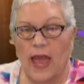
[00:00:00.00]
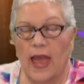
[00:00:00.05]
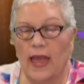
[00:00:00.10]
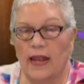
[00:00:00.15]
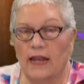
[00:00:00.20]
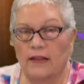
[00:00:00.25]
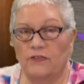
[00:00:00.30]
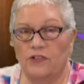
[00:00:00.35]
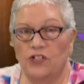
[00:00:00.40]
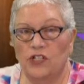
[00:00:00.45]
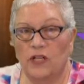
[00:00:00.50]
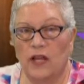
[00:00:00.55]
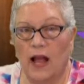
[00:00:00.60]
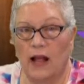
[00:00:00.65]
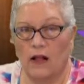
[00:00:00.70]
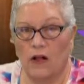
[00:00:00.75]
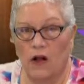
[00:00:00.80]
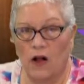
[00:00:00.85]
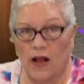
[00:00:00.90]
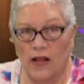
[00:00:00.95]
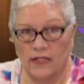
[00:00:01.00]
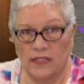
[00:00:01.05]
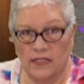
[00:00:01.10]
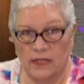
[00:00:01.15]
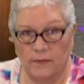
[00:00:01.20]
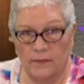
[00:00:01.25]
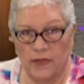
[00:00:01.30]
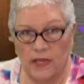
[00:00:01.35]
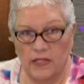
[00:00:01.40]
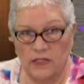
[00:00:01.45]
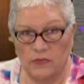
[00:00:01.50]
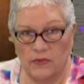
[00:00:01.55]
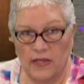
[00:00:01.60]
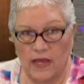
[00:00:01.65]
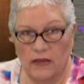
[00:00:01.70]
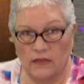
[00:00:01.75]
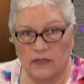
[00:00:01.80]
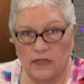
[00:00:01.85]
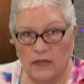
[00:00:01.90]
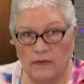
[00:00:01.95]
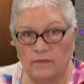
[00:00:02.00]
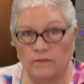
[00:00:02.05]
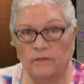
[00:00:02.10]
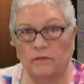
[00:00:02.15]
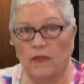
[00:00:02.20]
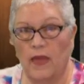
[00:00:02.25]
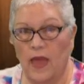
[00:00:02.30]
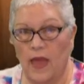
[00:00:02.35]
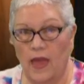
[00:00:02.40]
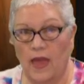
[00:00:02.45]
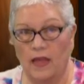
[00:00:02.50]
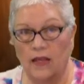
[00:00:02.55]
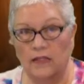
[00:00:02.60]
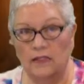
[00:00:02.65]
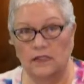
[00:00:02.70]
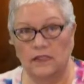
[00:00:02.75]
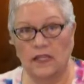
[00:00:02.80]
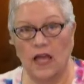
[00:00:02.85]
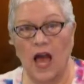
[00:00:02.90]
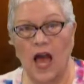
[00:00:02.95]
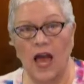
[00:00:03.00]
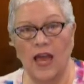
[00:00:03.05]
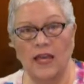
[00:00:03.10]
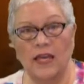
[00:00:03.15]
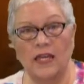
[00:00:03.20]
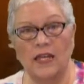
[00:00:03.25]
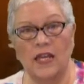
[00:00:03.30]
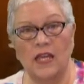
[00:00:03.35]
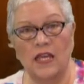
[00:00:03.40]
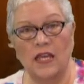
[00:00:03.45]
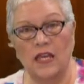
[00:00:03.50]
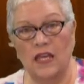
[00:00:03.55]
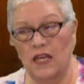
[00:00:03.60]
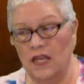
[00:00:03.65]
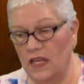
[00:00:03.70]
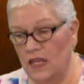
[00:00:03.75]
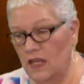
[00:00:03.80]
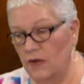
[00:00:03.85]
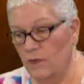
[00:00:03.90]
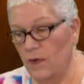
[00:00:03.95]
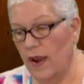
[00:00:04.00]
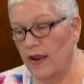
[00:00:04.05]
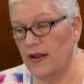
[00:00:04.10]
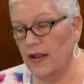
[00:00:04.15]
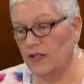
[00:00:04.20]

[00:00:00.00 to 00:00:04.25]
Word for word: And if she got caught someplace without them, anxiety, right?